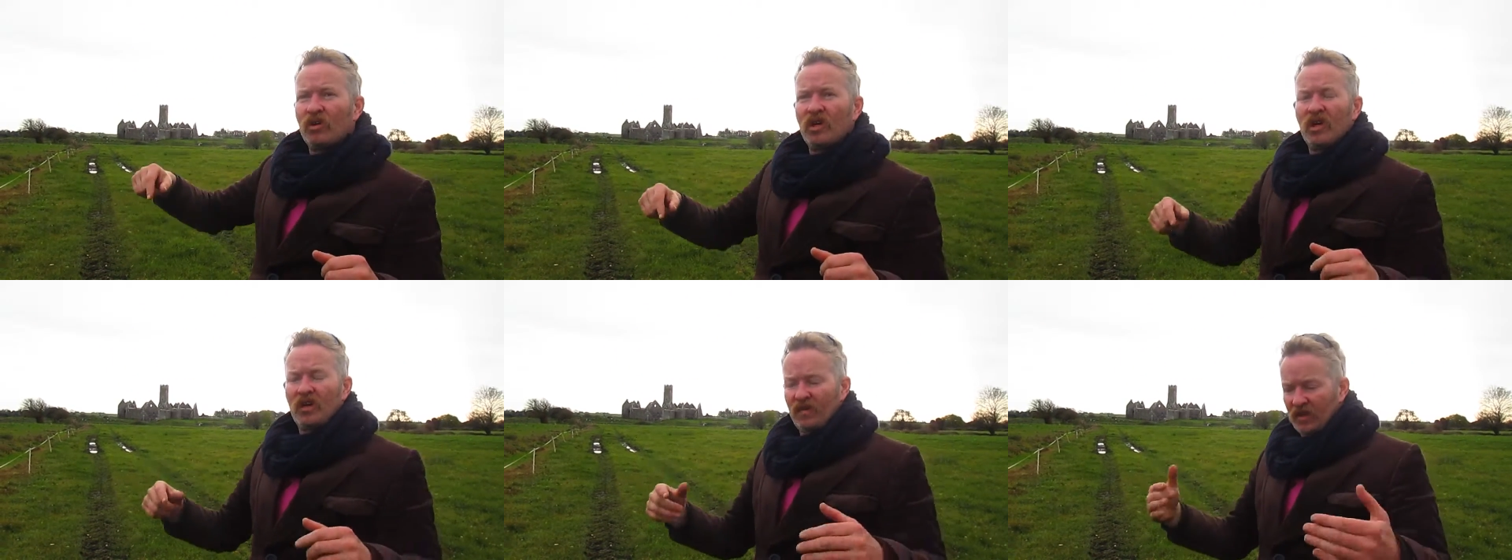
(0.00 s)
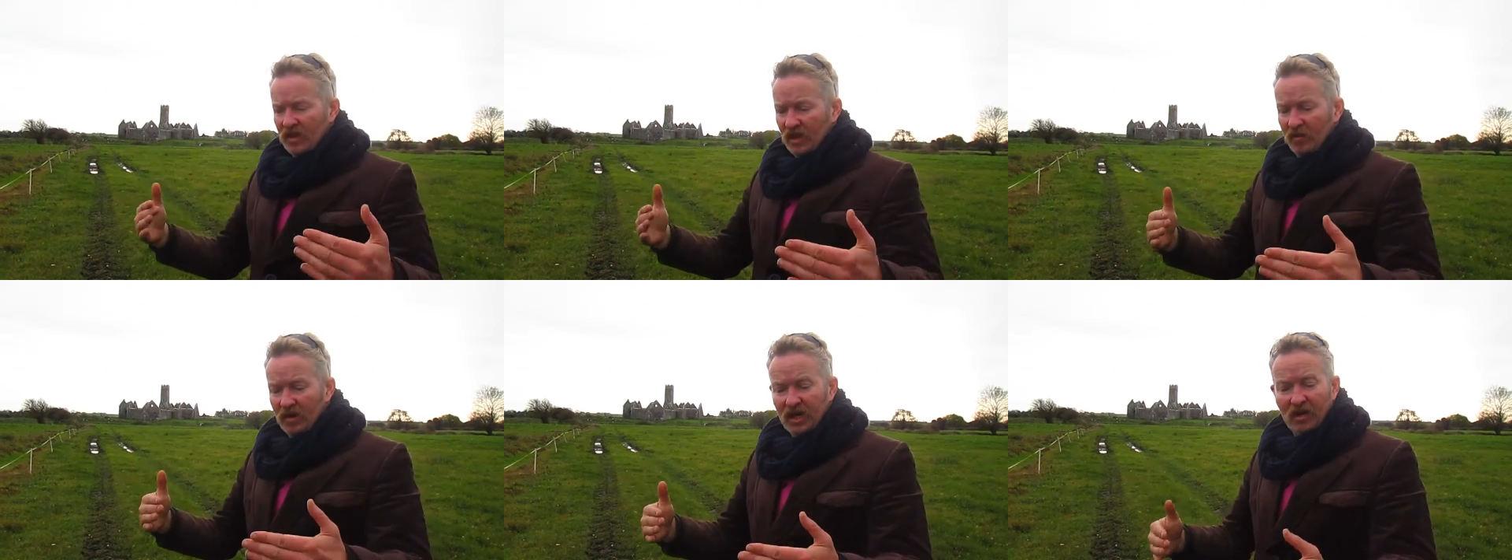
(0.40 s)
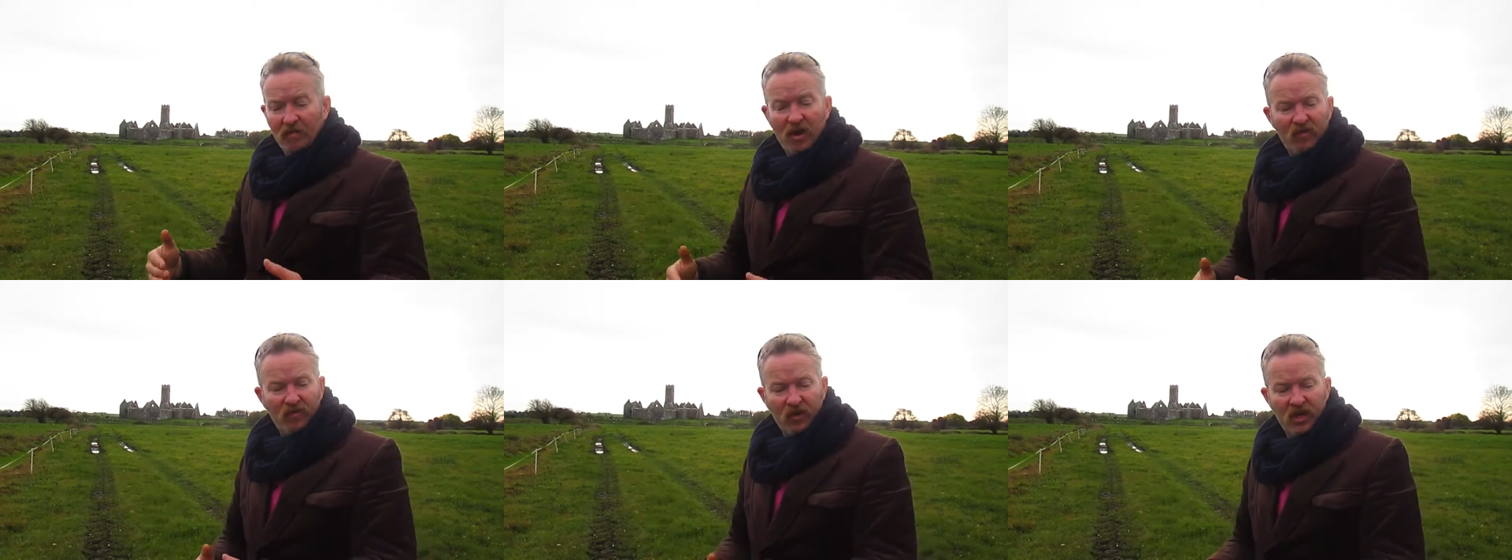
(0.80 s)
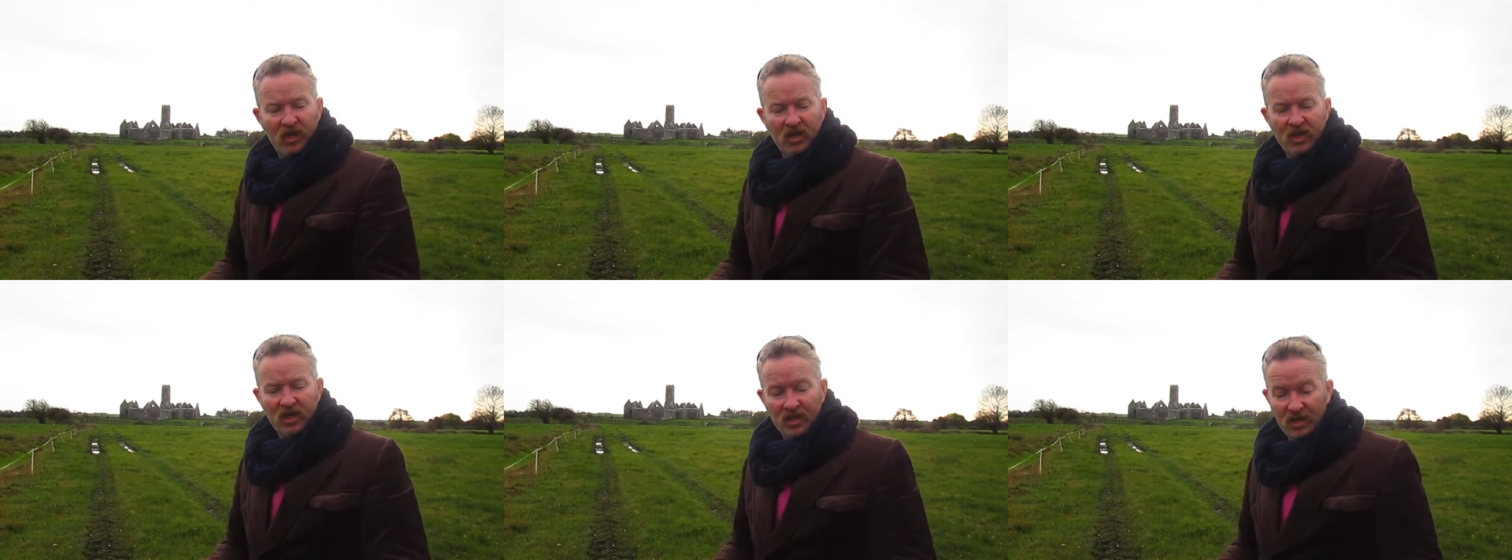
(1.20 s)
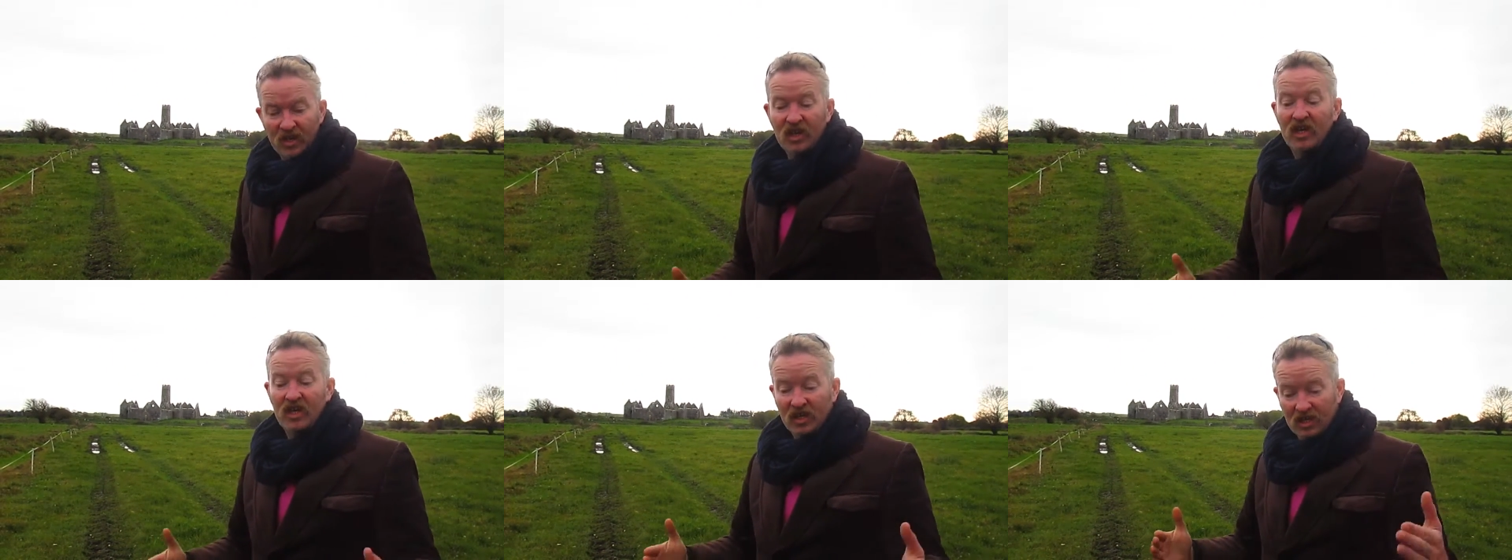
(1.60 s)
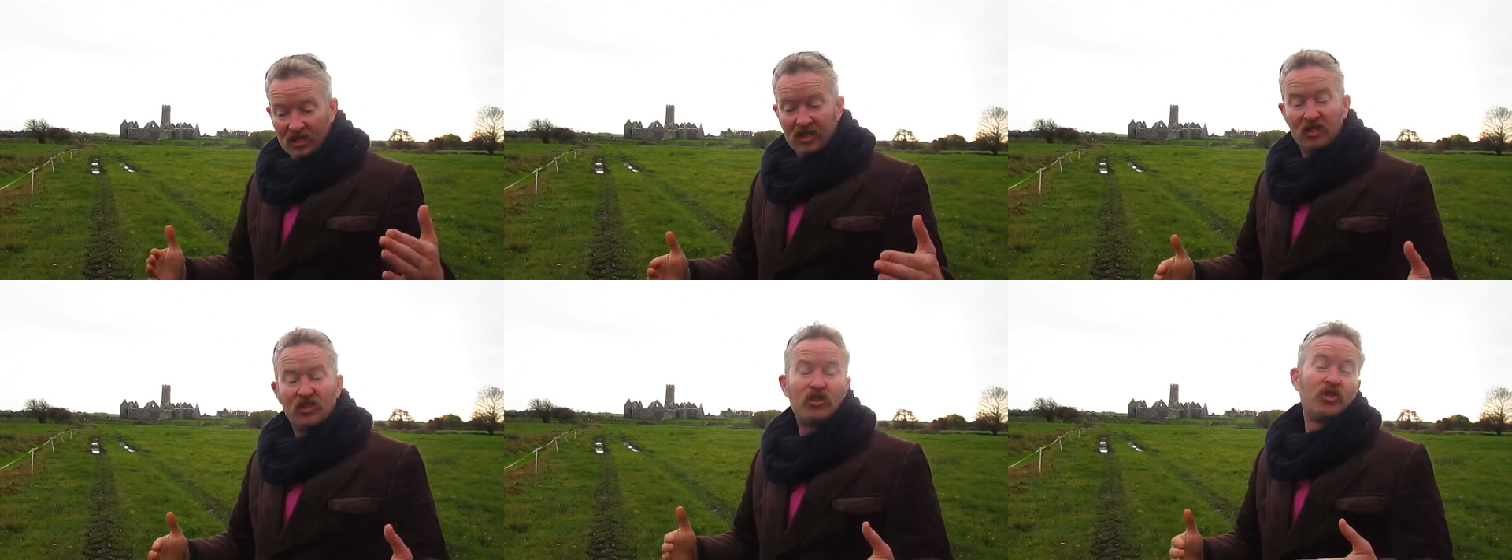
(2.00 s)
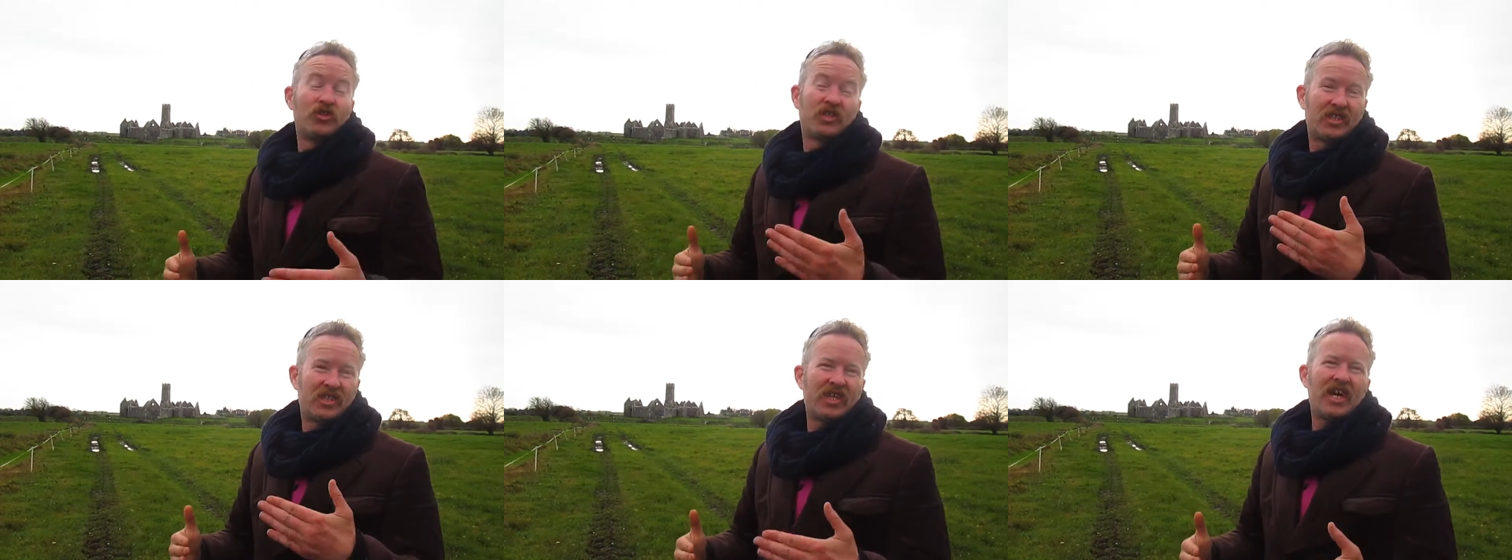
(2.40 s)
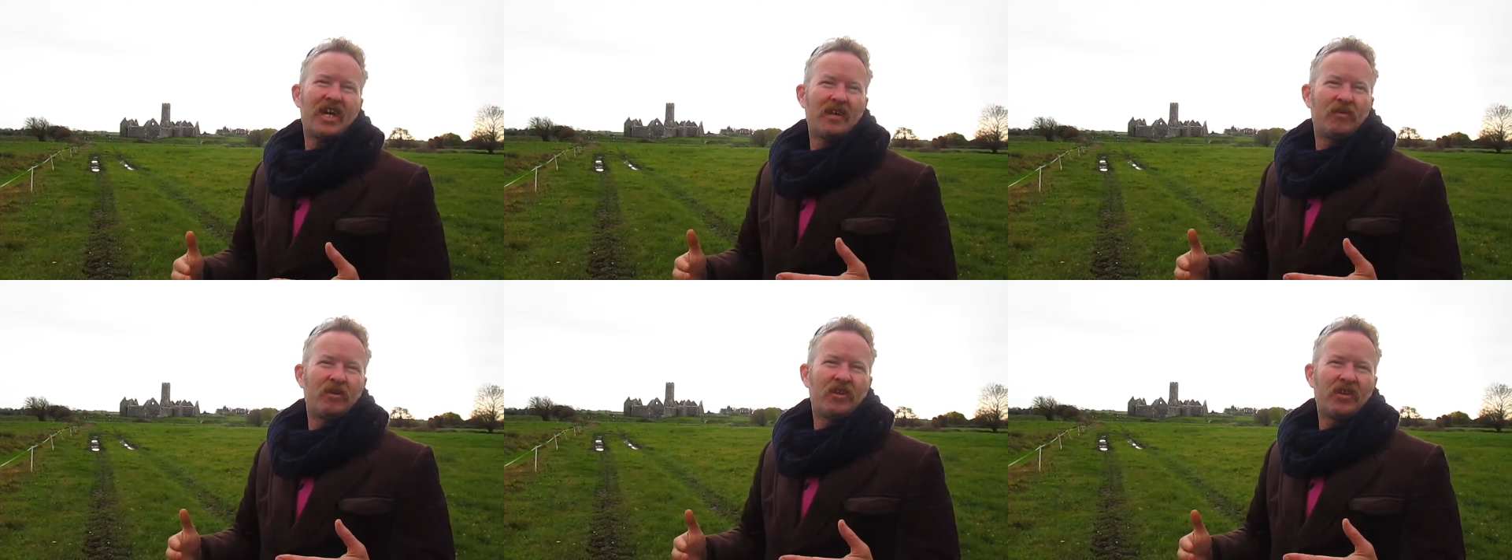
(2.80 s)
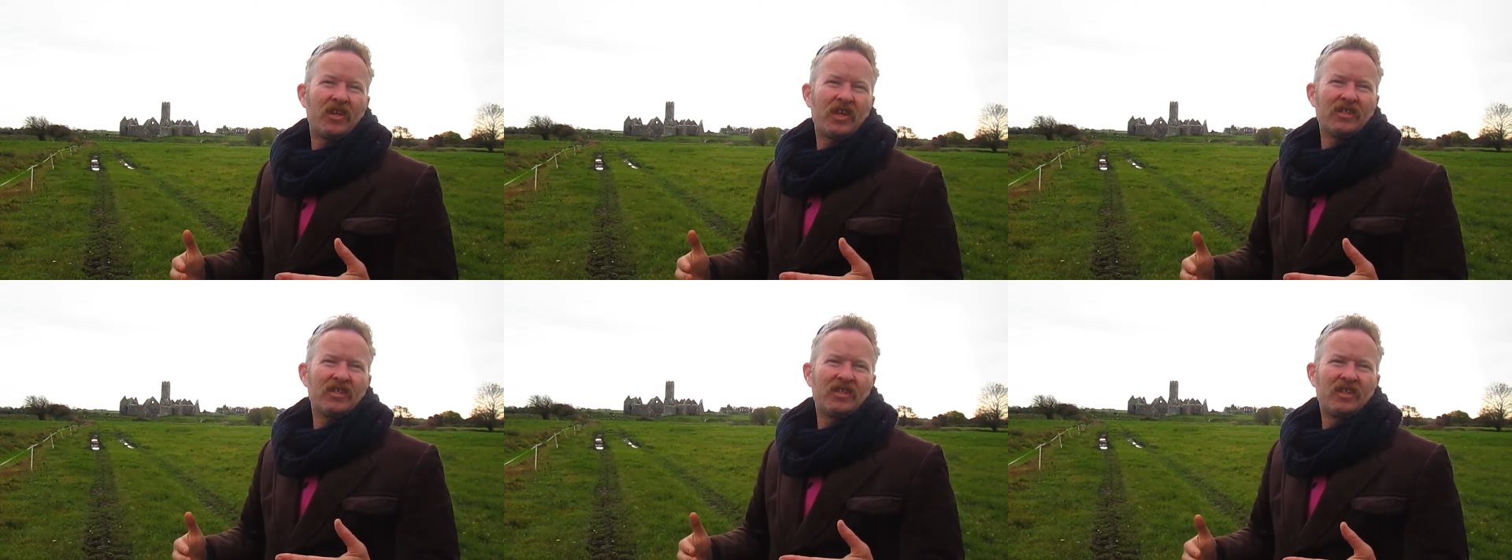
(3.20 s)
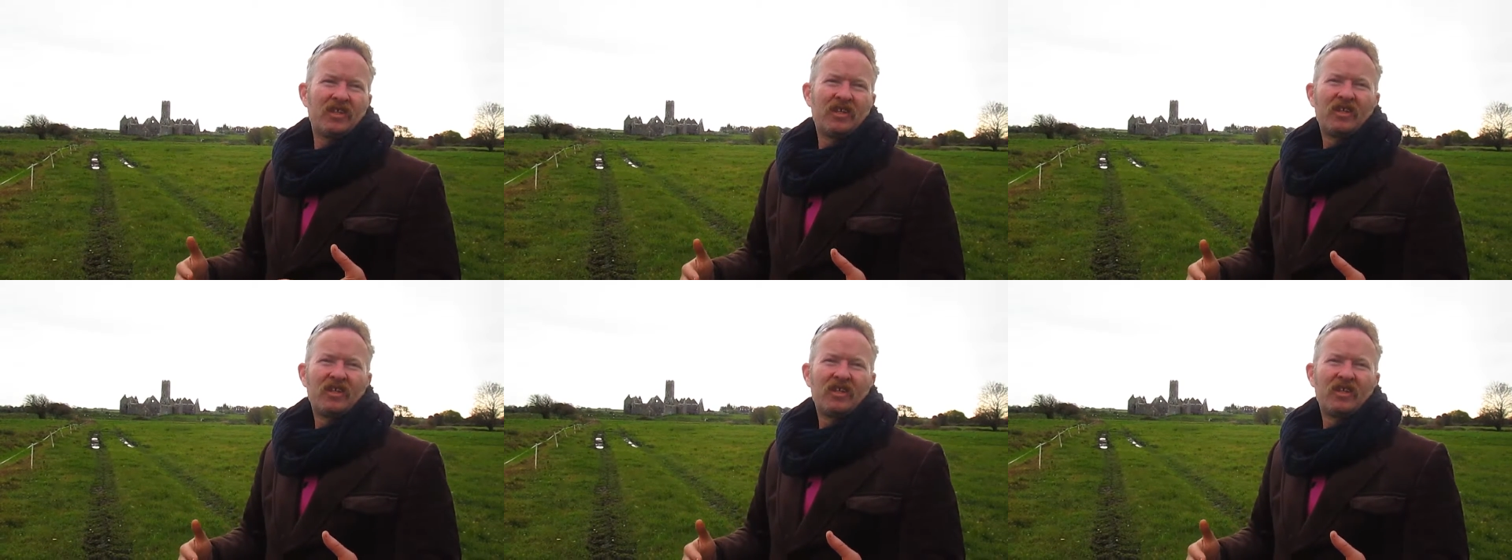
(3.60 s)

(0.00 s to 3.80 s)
And then they meet up halfway, and he gets news exactly what he thinks.